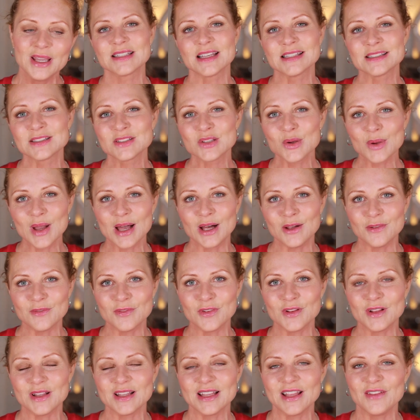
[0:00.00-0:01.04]
It's so
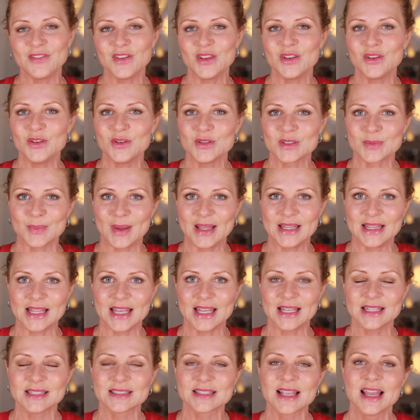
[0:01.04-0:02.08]
helpful if you use my
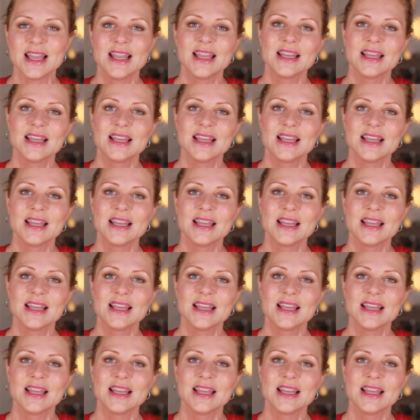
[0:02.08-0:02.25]
links.